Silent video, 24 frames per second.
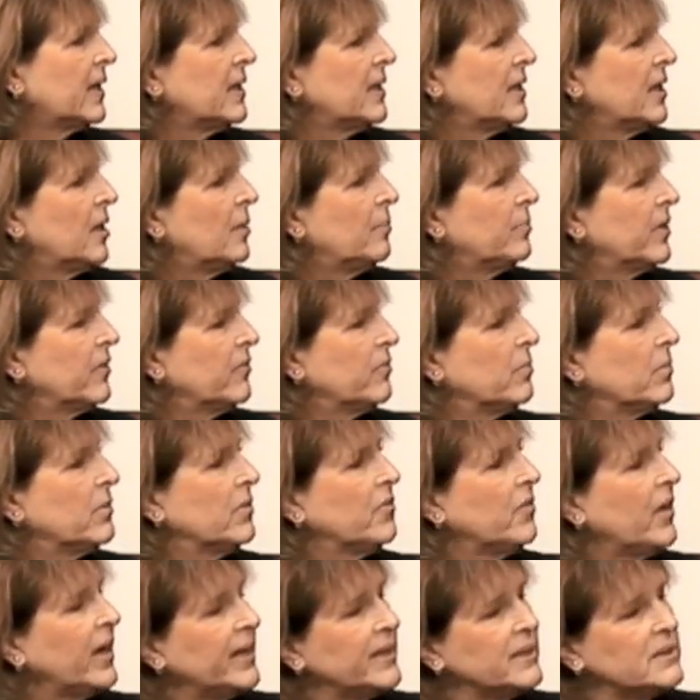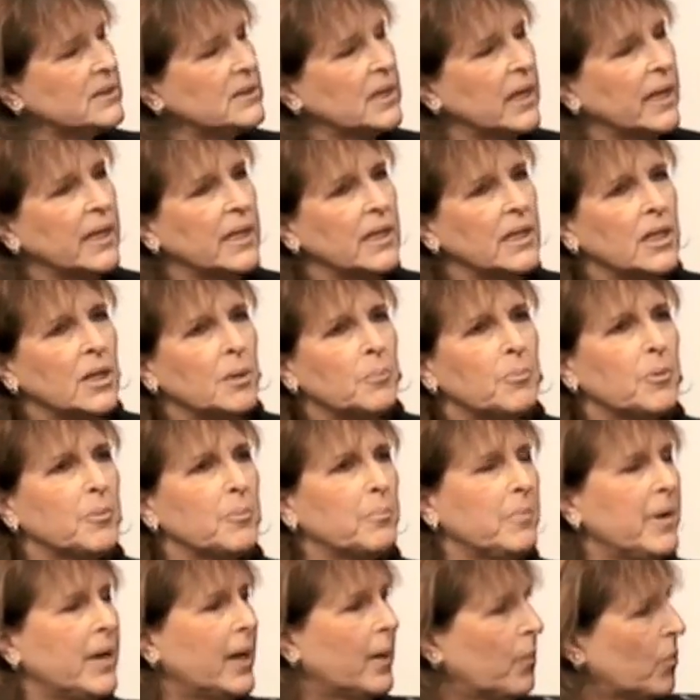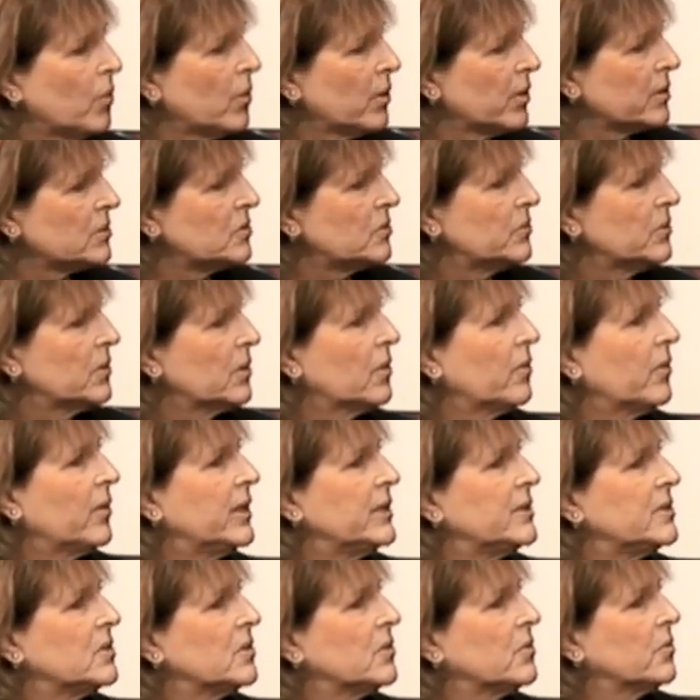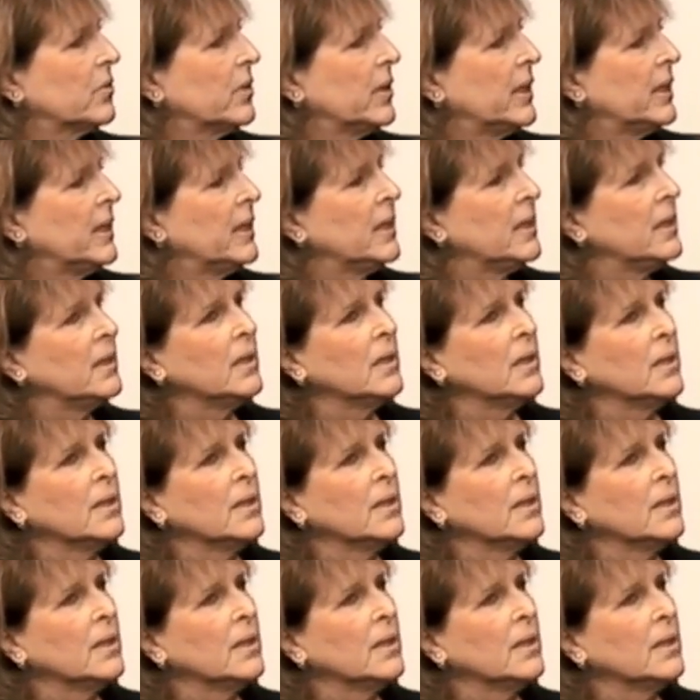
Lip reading: help give them advice. I can help them network to a great degree.